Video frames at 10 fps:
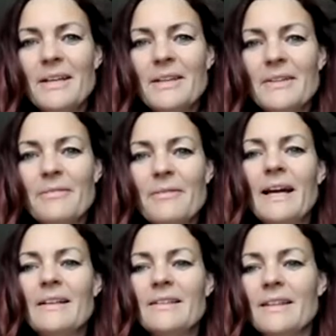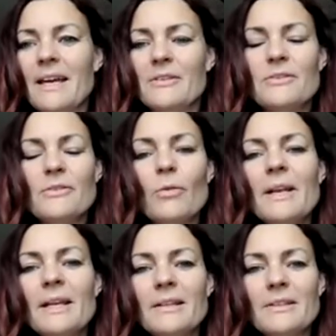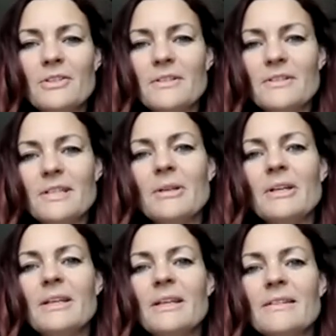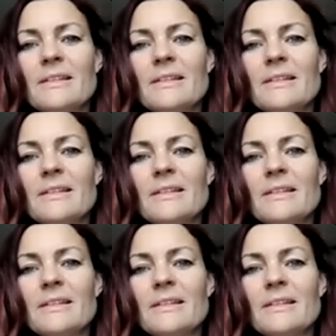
The fact that so many Indigenous communities